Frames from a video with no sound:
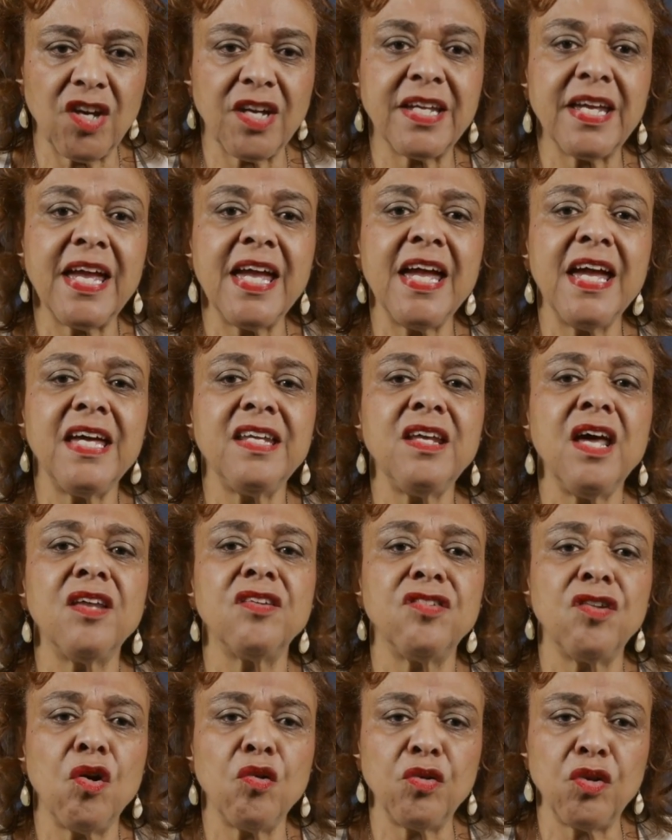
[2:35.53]
Again,
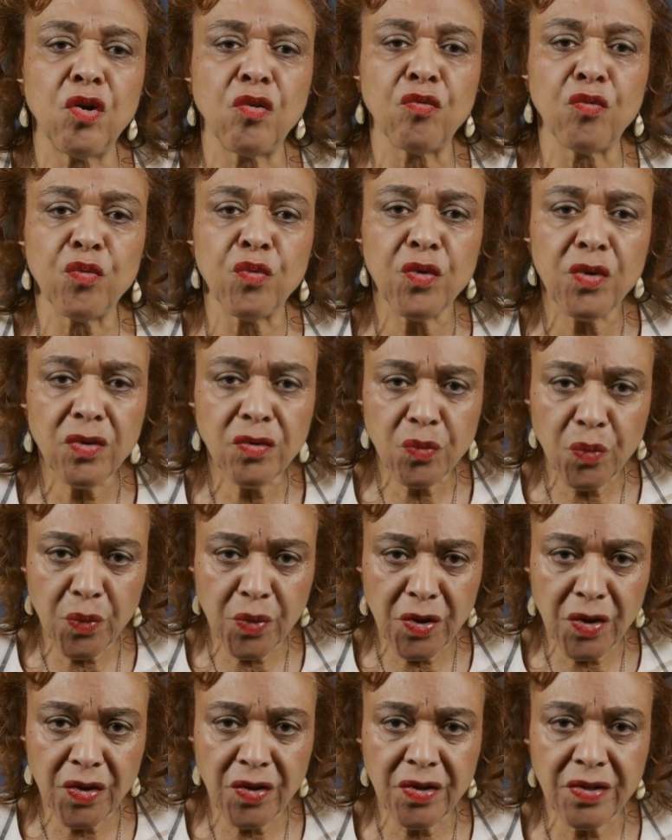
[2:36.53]
know your root
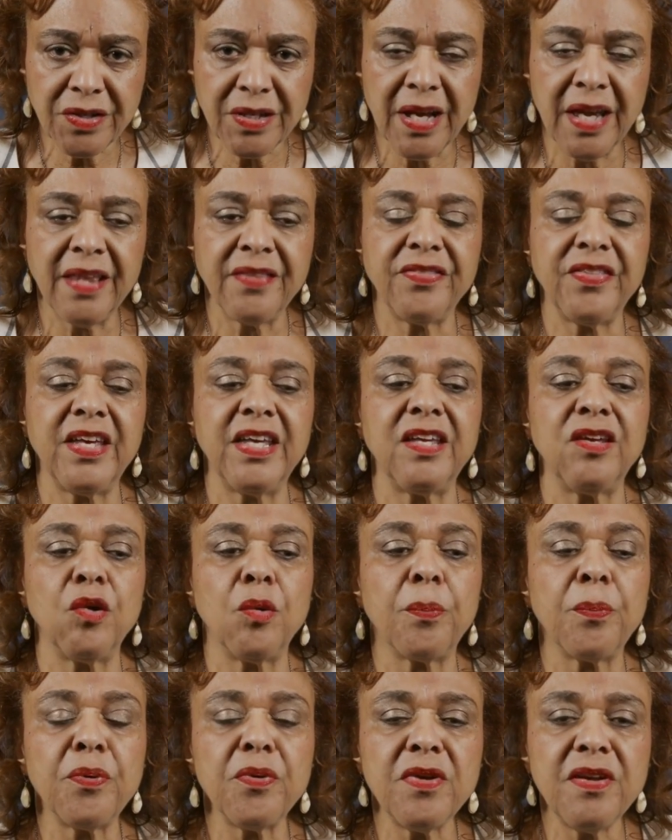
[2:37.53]
word, then
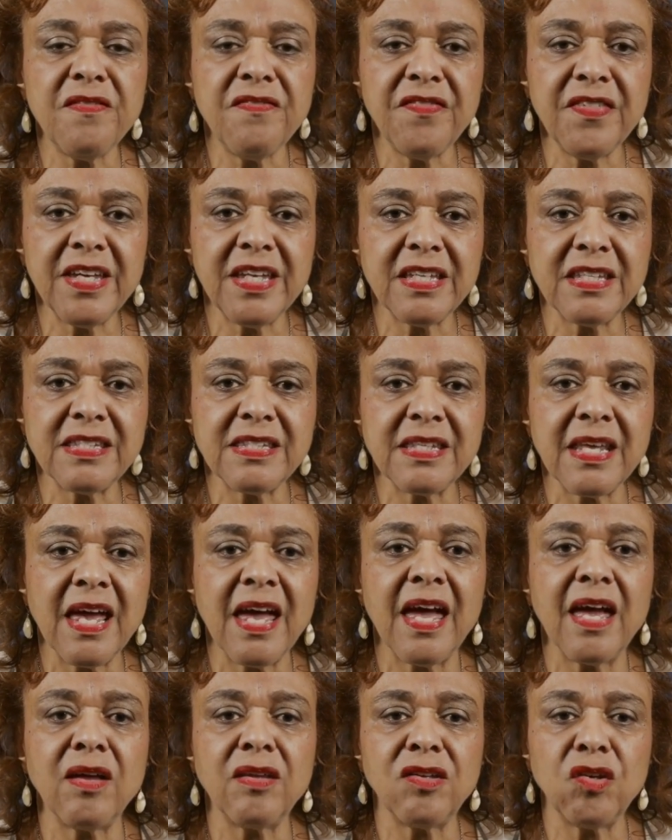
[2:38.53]
your prefix
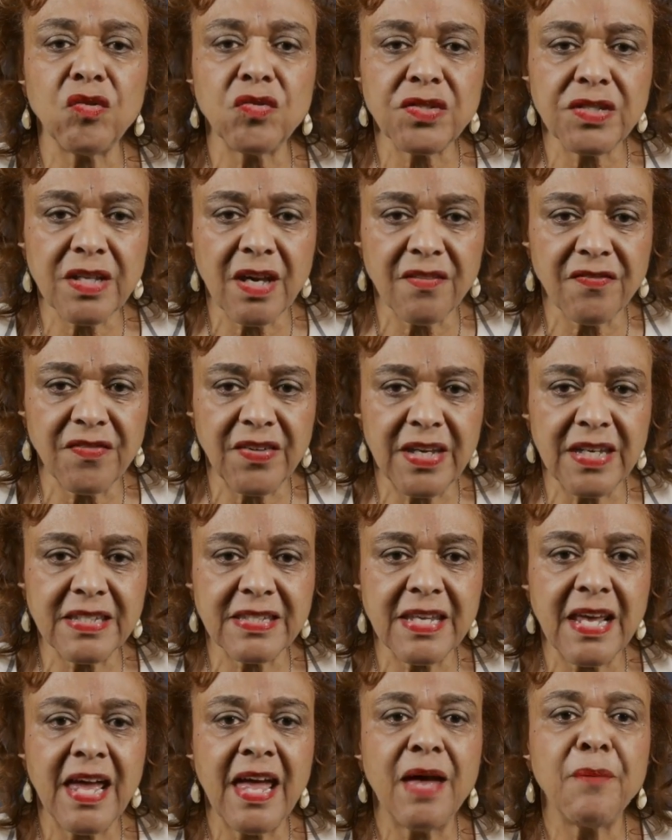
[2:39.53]
and your
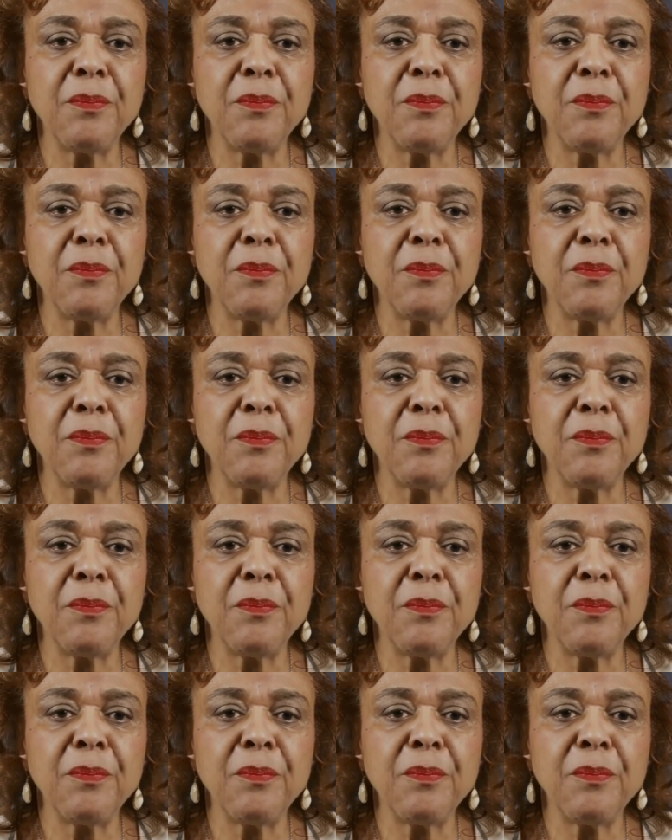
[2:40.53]
suffix.